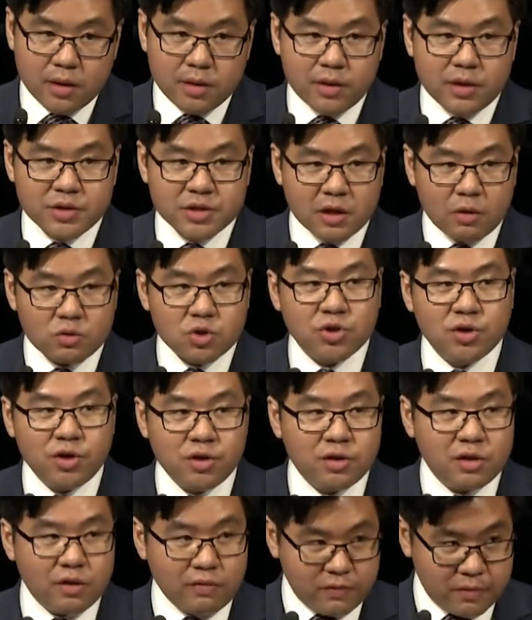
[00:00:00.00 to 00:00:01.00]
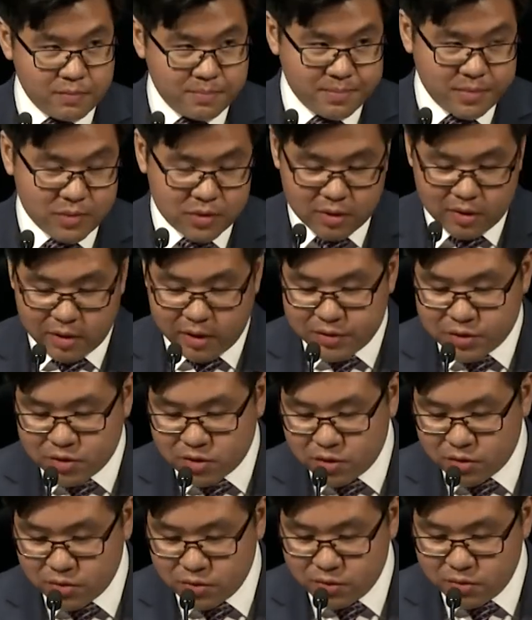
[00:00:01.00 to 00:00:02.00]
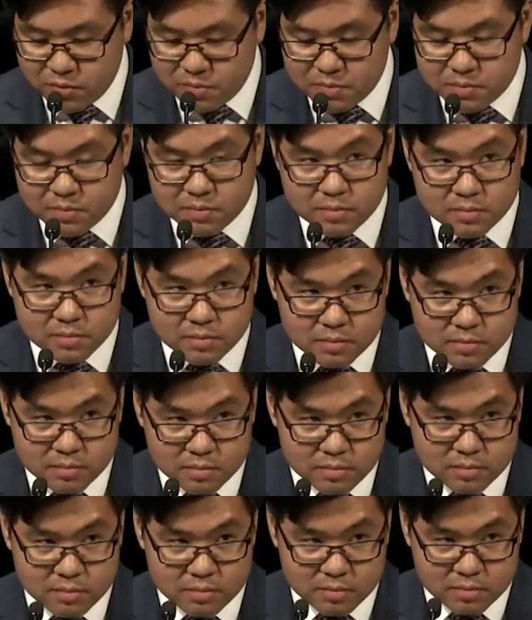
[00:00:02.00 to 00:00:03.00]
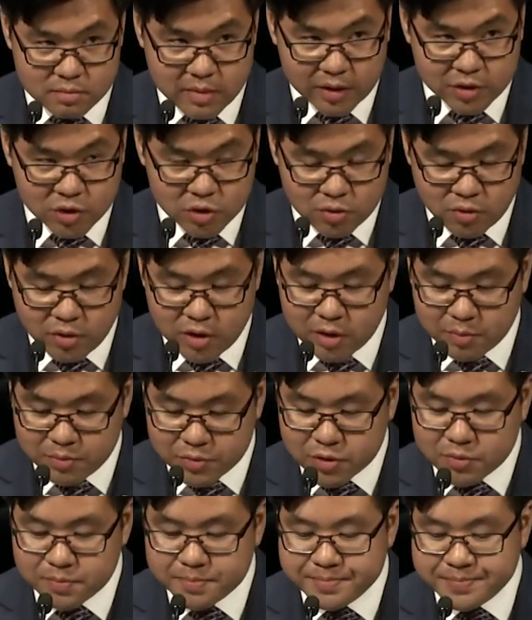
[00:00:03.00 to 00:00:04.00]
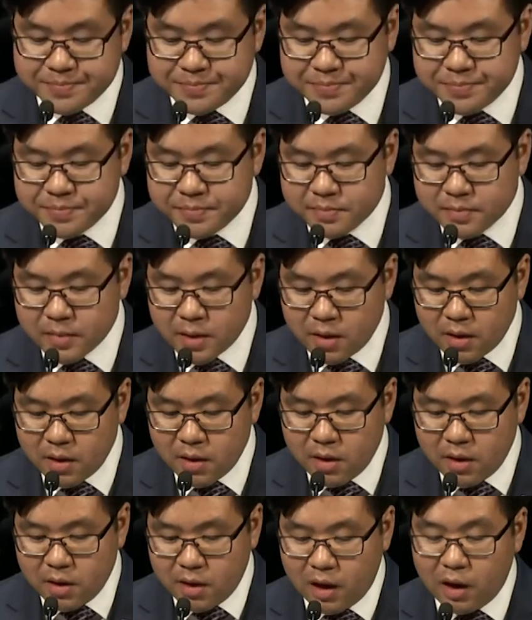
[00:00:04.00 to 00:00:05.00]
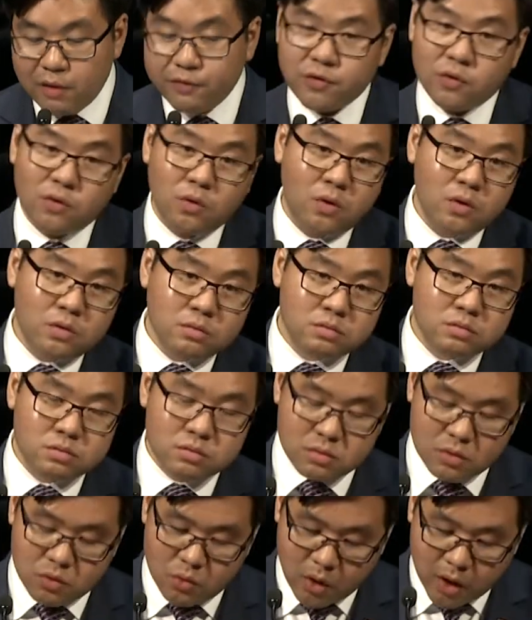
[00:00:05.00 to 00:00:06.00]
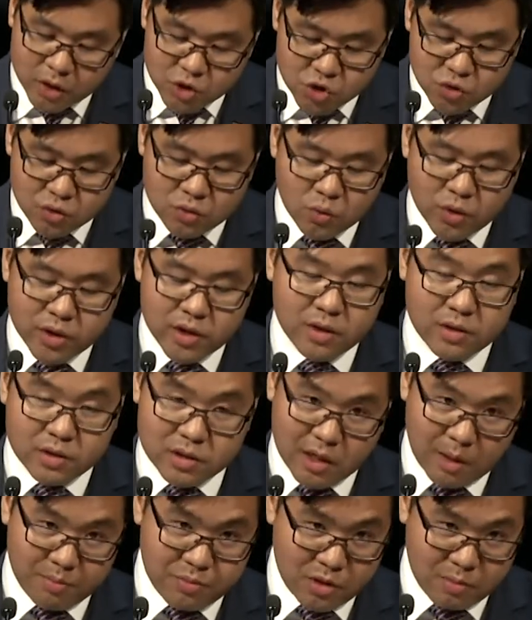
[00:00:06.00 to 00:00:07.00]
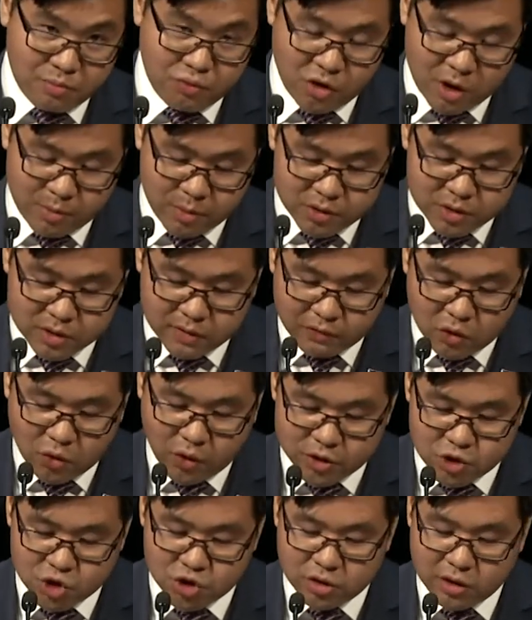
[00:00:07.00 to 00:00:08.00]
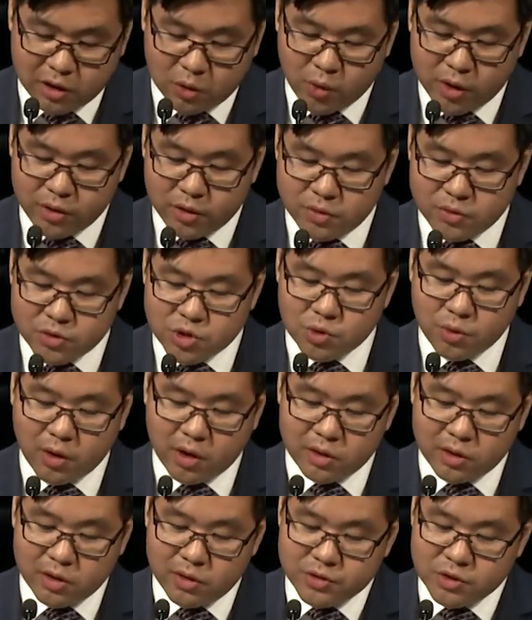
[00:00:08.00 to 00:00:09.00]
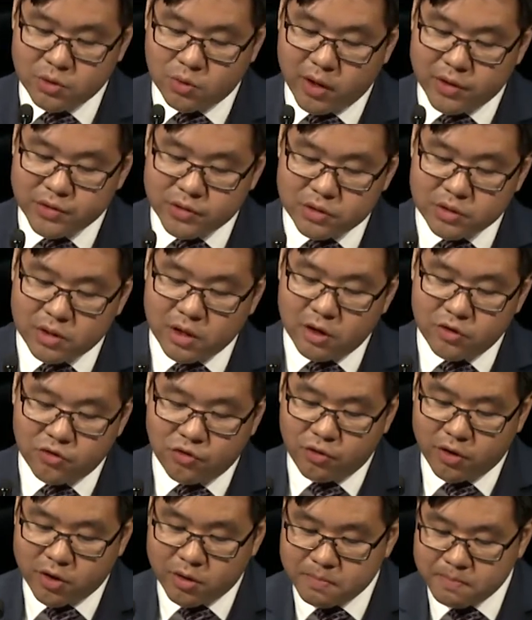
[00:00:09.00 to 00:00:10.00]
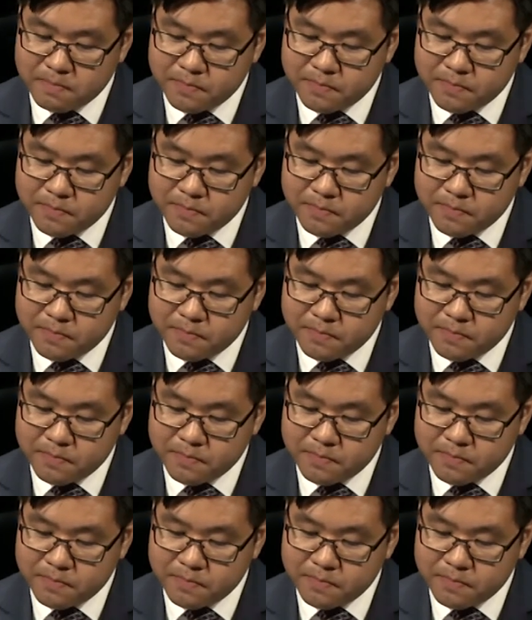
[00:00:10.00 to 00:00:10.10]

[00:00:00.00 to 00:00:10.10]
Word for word: There's an alternative to these two extremes. After all, why should we accept the premise of questioning whether Australia is a racist country?